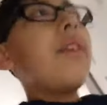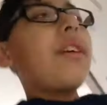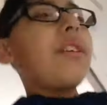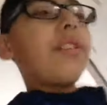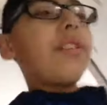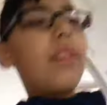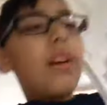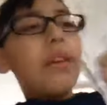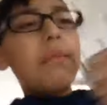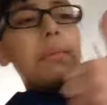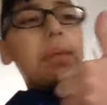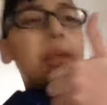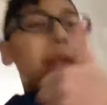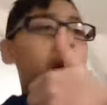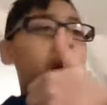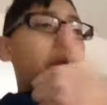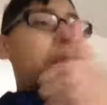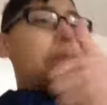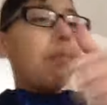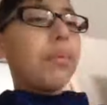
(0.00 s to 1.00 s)
a thumbs
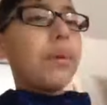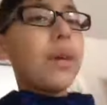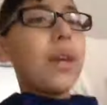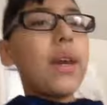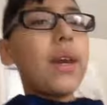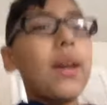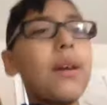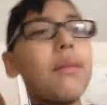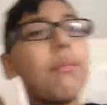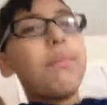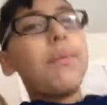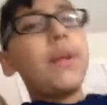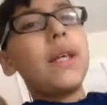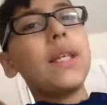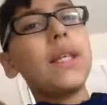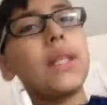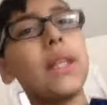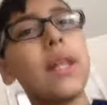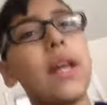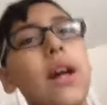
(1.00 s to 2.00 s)
up and
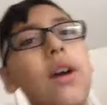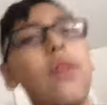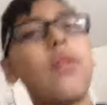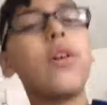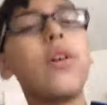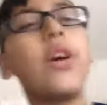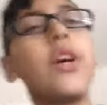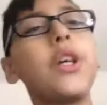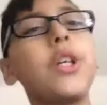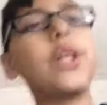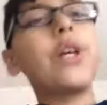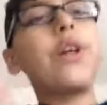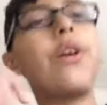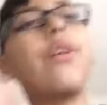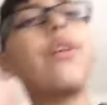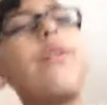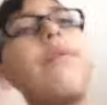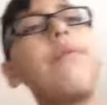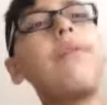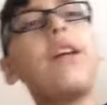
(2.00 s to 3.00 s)
peace out. Share
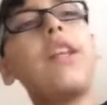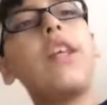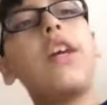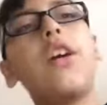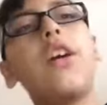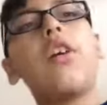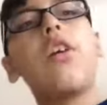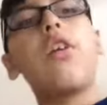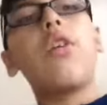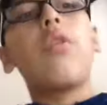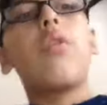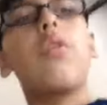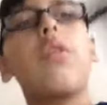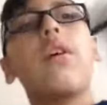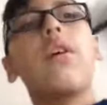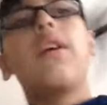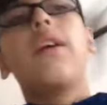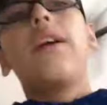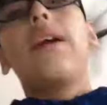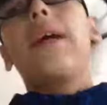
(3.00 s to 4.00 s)
the video.
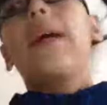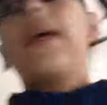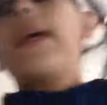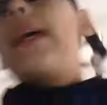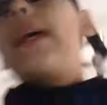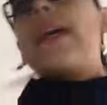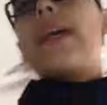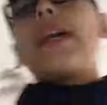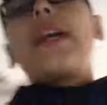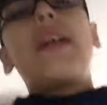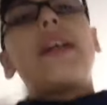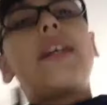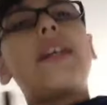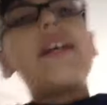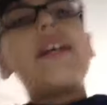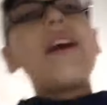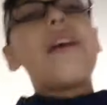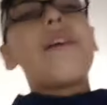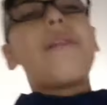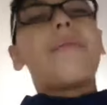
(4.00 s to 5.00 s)
And
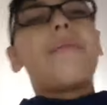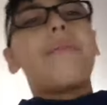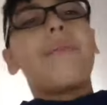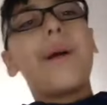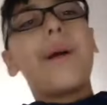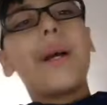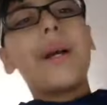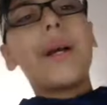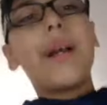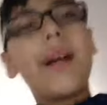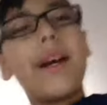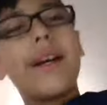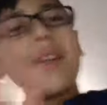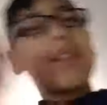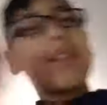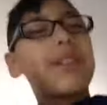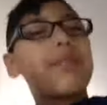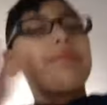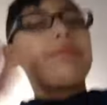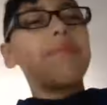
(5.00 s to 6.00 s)
yeah, bye
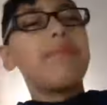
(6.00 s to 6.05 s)
guys.